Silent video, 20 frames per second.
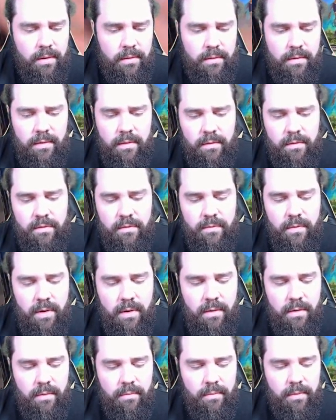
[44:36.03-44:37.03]
into this
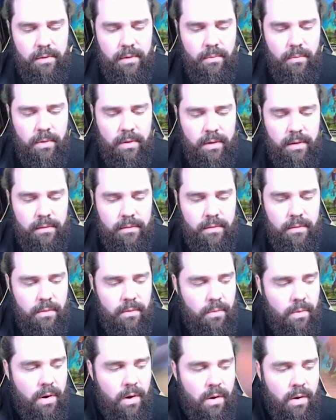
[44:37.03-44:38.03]
sphere and really wanting
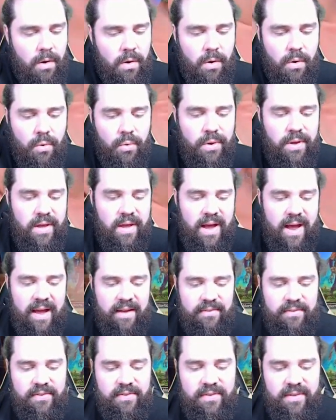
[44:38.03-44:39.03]
to... Oh,
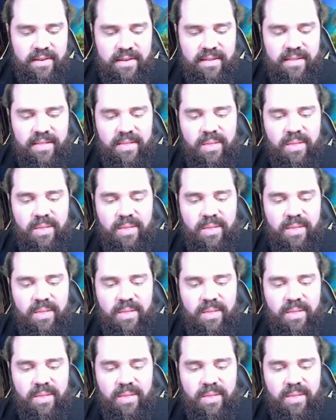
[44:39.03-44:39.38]
yes!